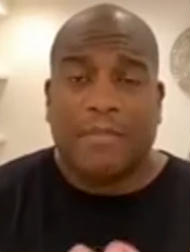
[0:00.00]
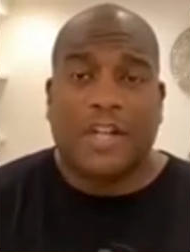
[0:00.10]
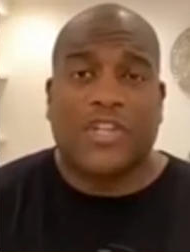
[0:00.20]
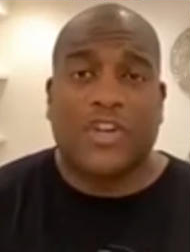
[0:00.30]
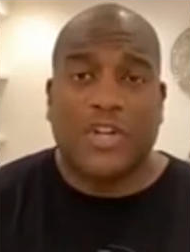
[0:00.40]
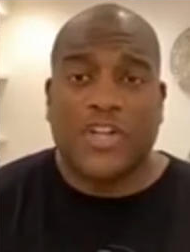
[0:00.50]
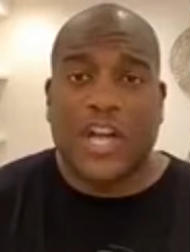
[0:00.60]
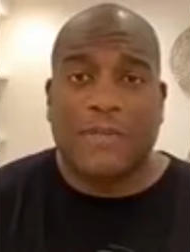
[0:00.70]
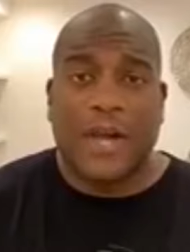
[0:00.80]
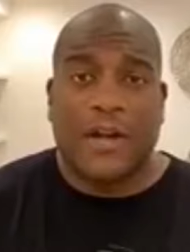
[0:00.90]
Make sure you
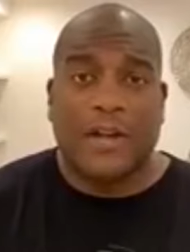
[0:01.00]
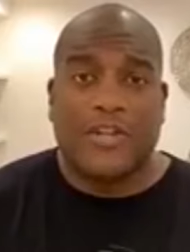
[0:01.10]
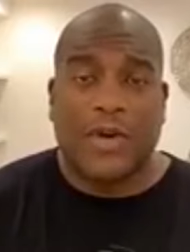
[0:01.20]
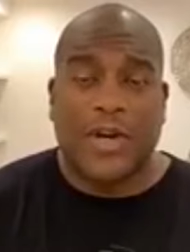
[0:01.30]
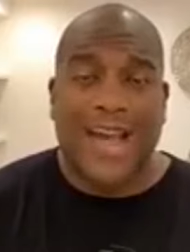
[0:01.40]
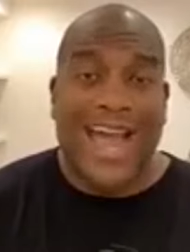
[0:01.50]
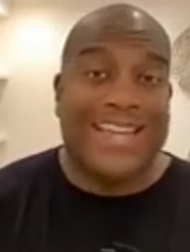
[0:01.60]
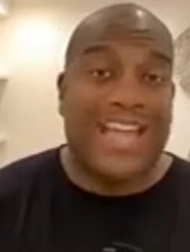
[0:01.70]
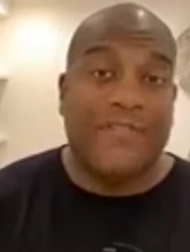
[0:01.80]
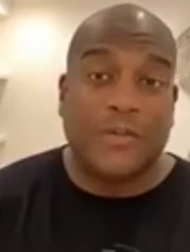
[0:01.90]
check me out on Twitter
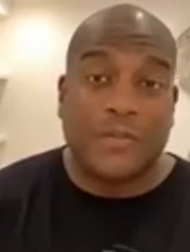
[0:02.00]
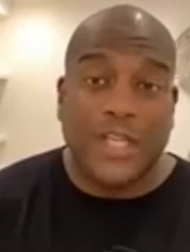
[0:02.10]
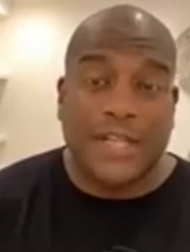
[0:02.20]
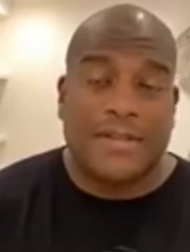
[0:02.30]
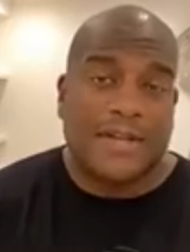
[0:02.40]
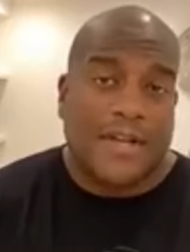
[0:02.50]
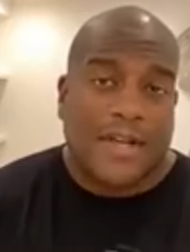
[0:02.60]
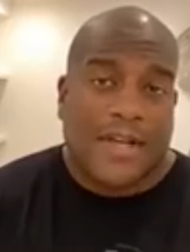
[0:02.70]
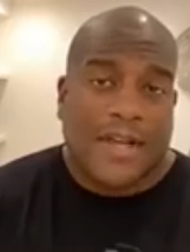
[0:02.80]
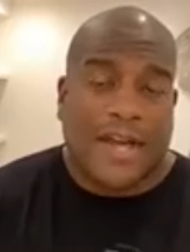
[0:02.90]
at Kevin Weekes
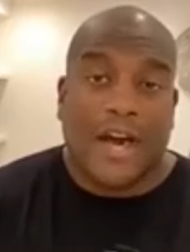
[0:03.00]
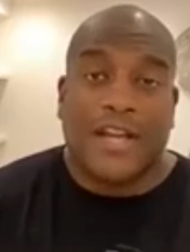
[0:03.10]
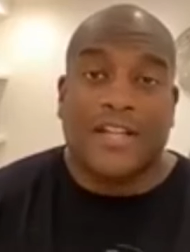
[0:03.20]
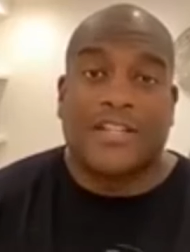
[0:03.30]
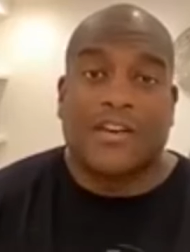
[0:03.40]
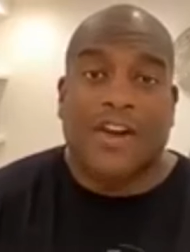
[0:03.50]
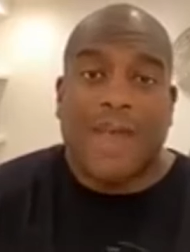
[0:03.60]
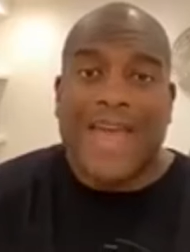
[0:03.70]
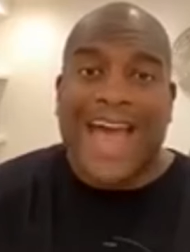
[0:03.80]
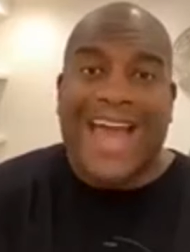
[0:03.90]
and on
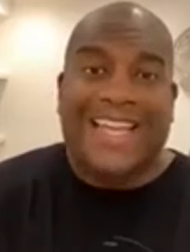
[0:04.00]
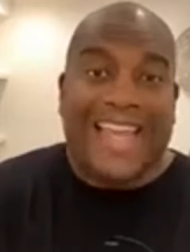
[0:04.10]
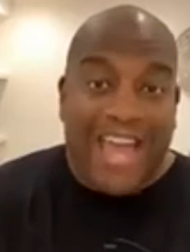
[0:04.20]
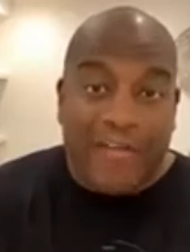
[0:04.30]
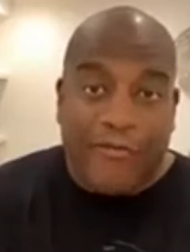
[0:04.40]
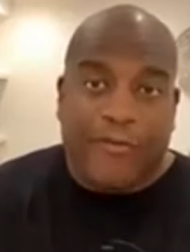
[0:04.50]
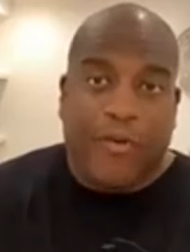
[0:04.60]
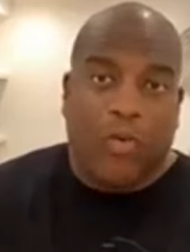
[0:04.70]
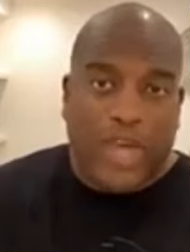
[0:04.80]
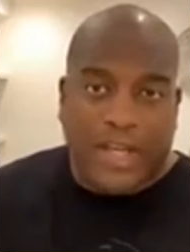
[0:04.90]
Instagram at Kev
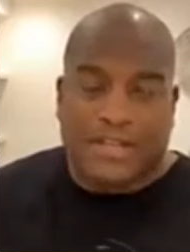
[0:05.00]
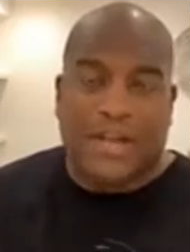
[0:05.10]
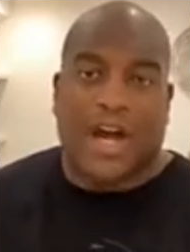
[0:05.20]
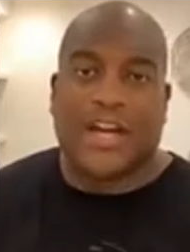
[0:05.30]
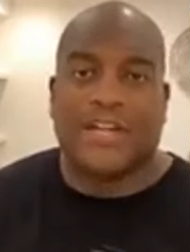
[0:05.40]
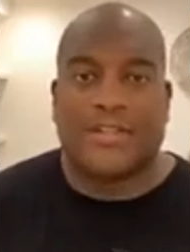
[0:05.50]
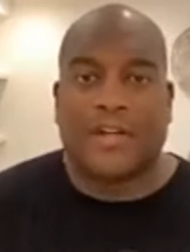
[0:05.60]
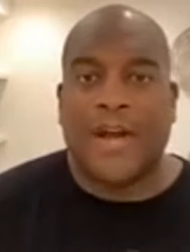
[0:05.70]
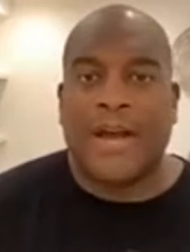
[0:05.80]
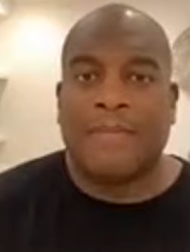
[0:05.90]
Weekes on
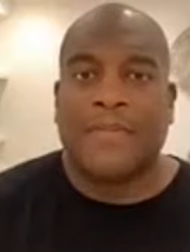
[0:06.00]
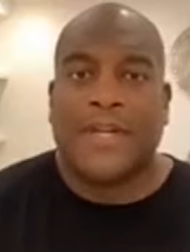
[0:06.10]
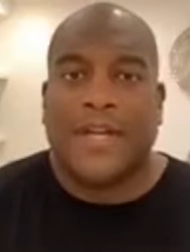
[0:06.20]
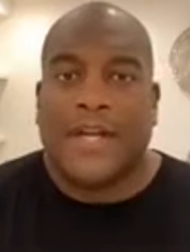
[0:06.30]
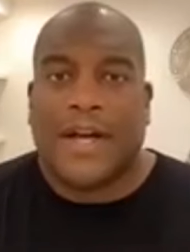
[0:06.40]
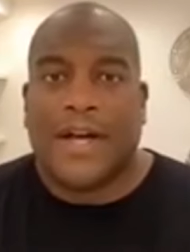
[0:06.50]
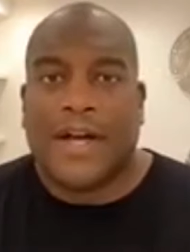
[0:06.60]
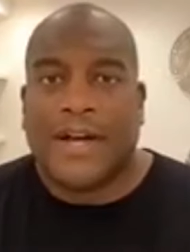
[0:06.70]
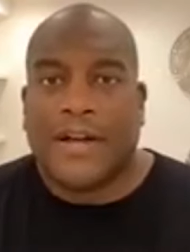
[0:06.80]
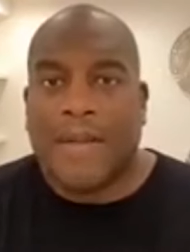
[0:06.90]
Instagram.
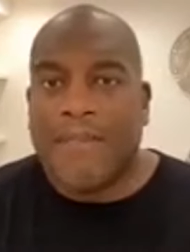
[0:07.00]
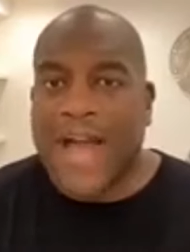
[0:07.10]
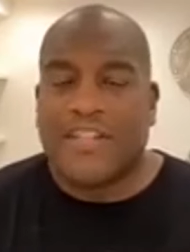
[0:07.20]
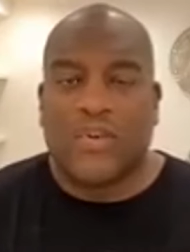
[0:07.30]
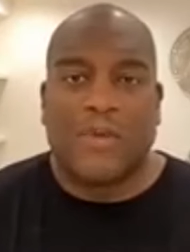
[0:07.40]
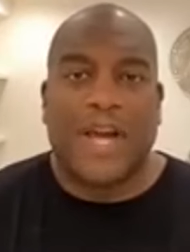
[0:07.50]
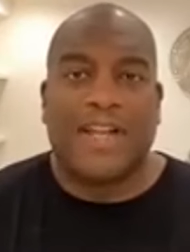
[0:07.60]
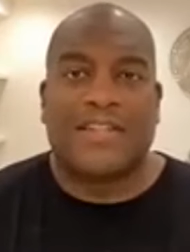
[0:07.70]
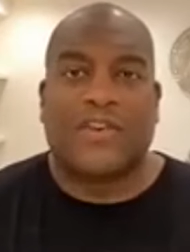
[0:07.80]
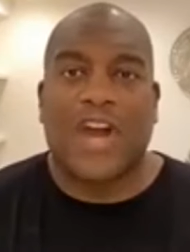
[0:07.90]
Uh, I'm back to doing
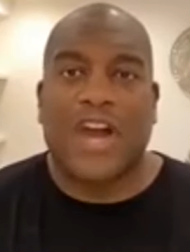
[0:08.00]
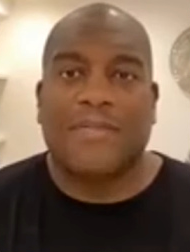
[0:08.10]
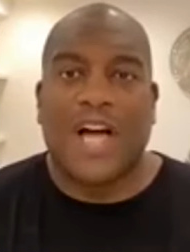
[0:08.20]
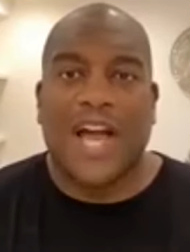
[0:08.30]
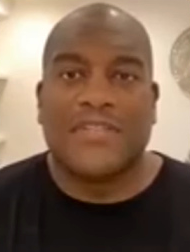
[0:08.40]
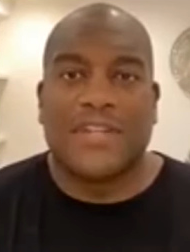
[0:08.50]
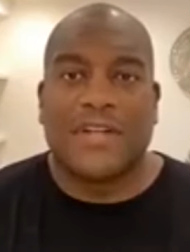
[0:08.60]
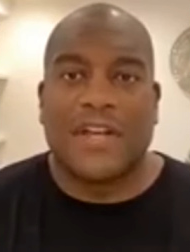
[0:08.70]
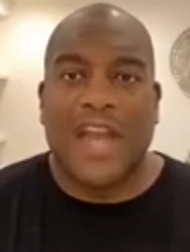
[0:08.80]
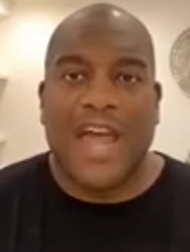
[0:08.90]
my Instagram lives
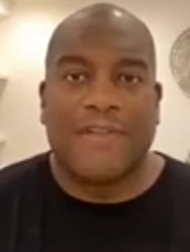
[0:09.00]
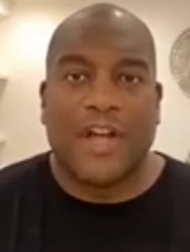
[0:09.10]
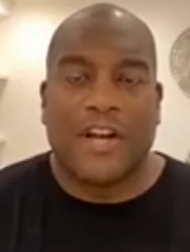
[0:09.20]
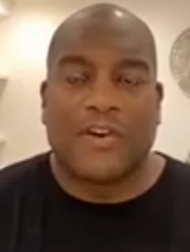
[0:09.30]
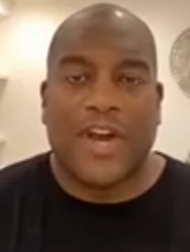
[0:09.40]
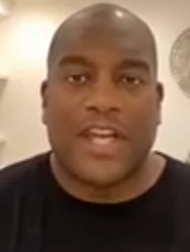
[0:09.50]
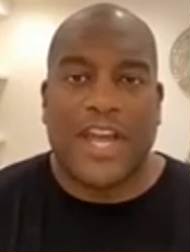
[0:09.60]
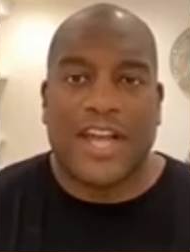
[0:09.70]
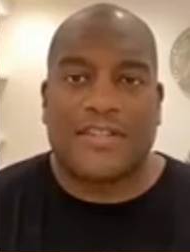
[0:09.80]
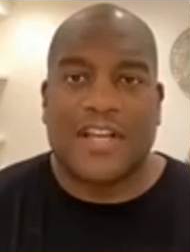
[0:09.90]
and, and have a lot of great
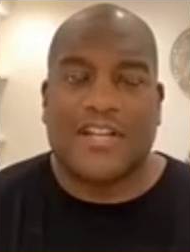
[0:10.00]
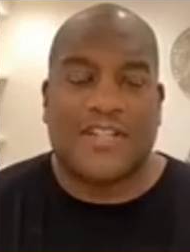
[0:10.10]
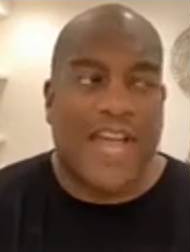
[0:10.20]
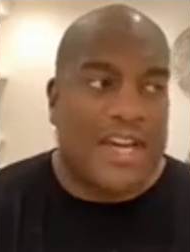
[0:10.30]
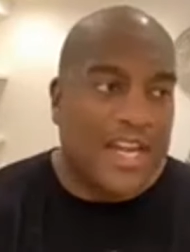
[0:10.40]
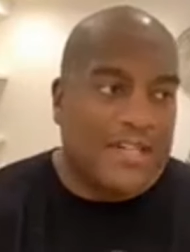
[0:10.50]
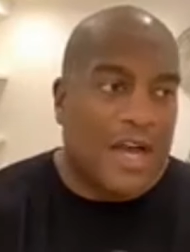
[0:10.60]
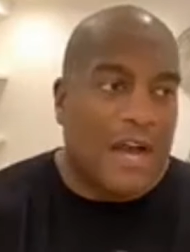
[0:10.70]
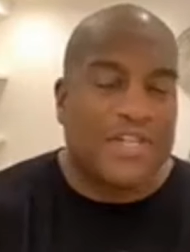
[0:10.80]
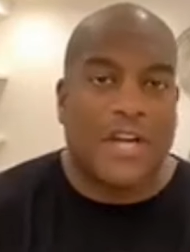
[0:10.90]
guests. I just had Nate
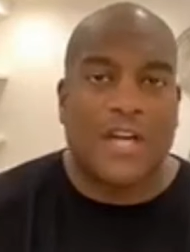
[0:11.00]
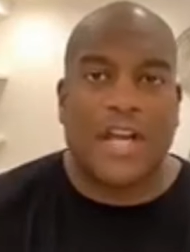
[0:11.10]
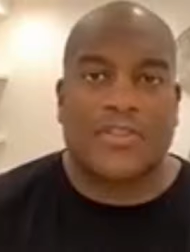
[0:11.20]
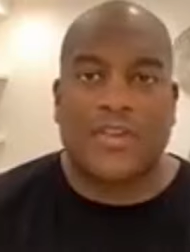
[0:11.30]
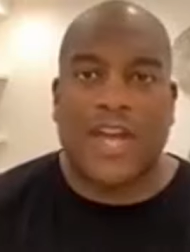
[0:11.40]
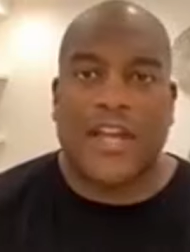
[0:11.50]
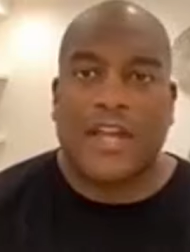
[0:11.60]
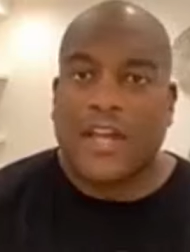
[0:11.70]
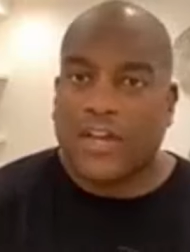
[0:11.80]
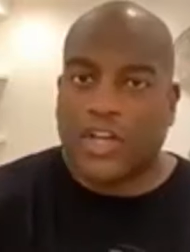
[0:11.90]
Thompson on yesterday.
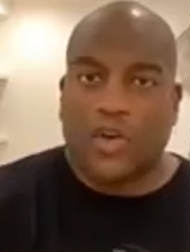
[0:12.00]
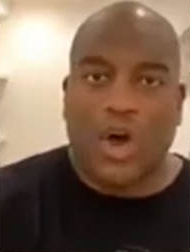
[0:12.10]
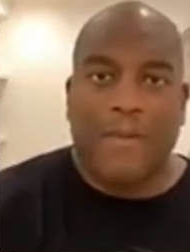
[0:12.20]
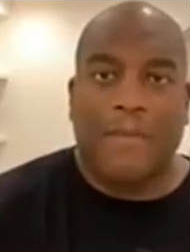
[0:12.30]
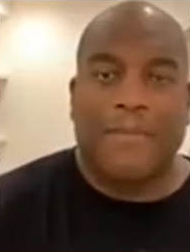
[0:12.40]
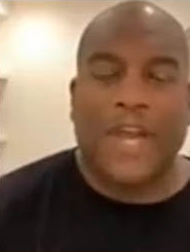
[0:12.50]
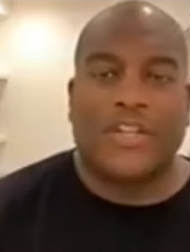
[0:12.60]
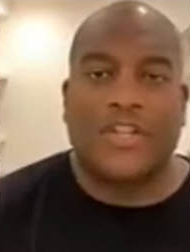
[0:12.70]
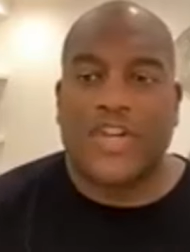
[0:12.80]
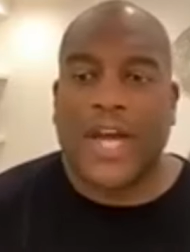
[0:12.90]
You can go on my
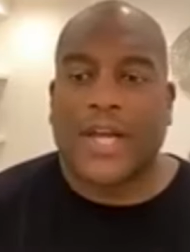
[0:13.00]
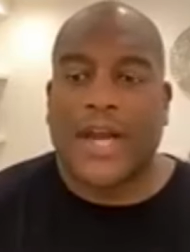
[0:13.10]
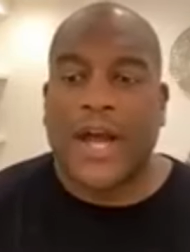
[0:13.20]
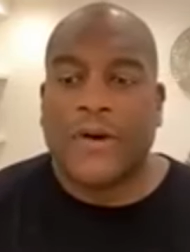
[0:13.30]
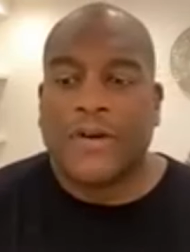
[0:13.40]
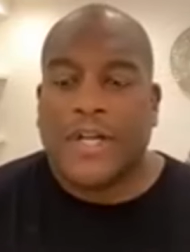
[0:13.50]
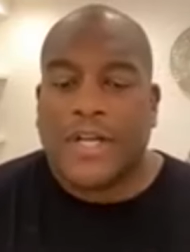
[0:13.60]
page and check it out.